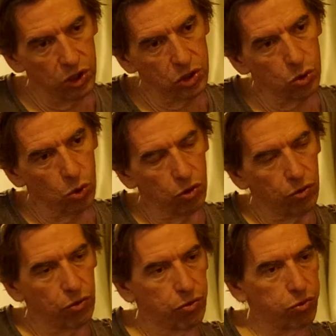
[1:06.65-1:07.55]
sort
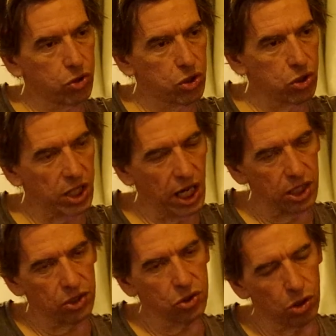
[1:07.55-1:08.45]

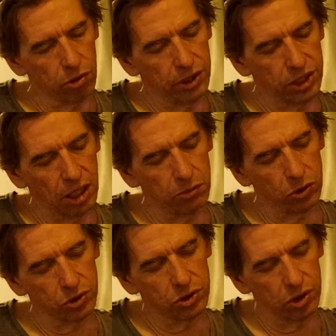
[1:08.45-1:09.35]
of
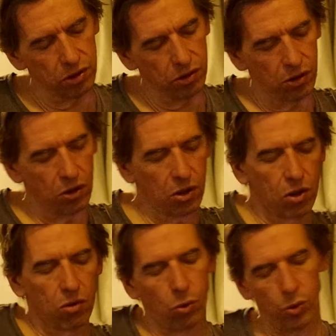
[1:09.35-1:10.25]
resembles
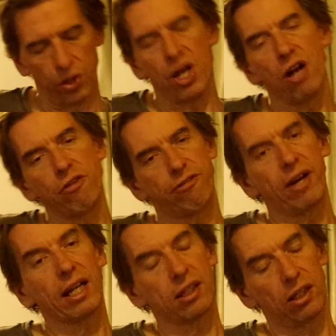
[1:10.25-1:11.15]
the known
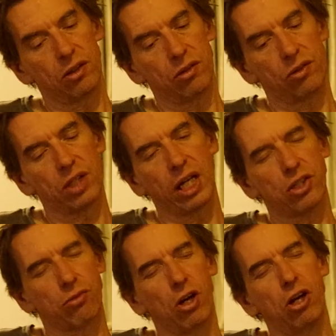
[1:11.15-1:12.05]
fact that Saint
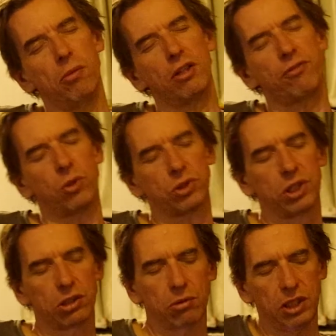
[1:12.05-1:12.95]
Jerome in the 4th
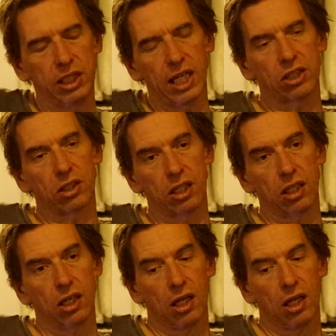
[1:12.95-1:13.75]
century did actually